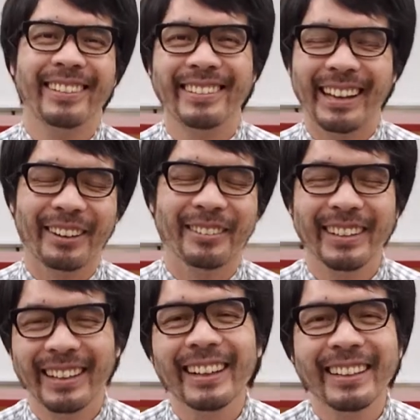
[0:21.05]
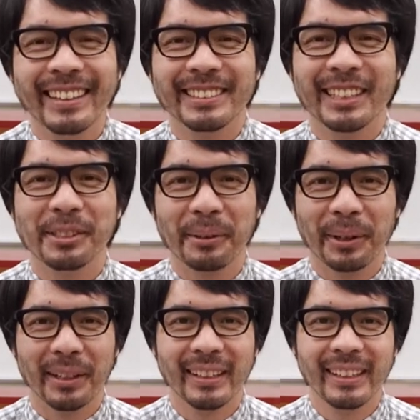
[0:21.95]
Now, let's get to
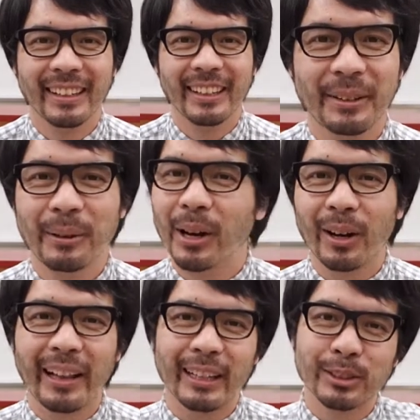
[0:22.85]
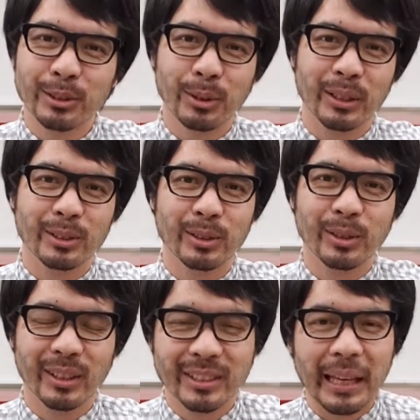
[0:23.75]
work. We all ask students
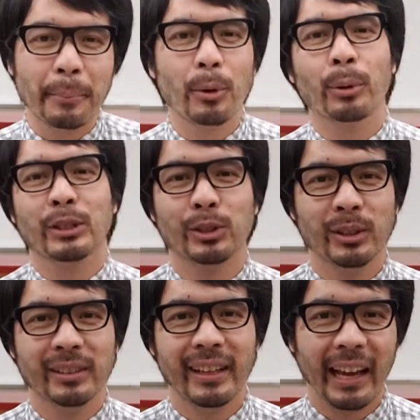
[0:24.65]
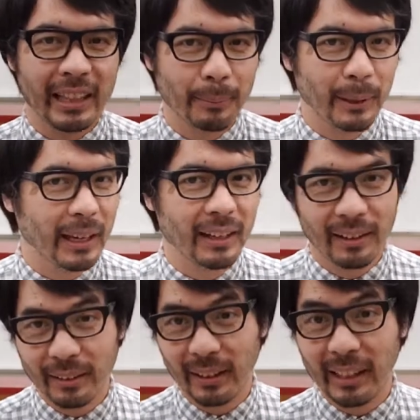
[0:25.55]
the same question at the beginning
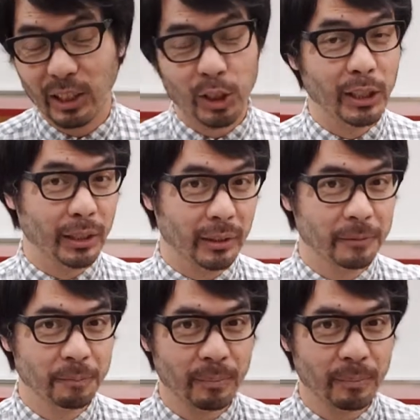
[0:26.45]
of each year,